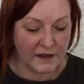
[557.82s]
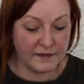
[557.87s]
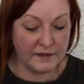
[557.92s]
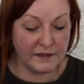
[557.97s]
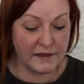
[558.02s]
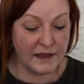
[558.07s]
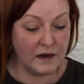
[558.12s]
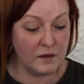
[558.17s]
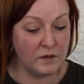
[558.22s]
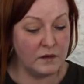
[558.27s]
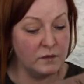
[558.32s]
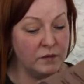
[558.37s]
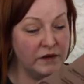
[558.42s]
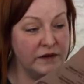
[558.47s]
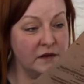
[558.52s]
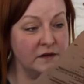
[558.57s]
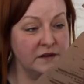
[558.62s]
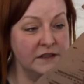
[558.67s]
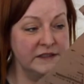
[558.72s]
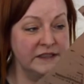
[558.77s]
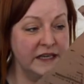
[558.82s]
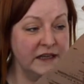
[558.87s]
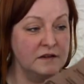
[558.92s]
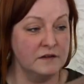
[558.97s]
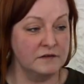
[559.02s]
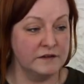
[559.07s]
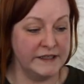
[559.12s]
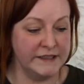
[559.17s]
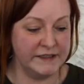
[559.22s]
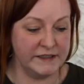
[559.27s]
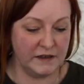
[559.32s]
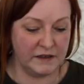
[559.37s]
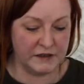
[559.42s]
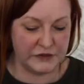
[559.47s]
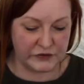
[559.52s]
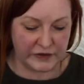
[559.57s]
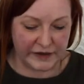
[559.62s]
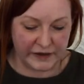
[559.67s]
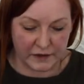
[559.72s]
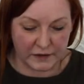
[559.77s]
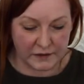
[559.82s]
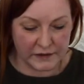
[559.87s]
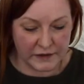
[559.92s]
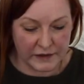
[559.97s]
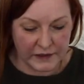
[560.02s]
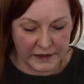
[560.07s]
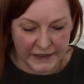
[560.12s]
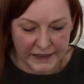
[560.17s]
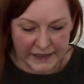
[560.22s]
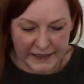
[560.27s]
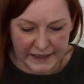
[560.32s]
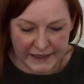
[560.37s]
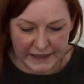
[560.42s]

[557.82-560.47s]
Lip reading: Now we're going to decorate our dragon.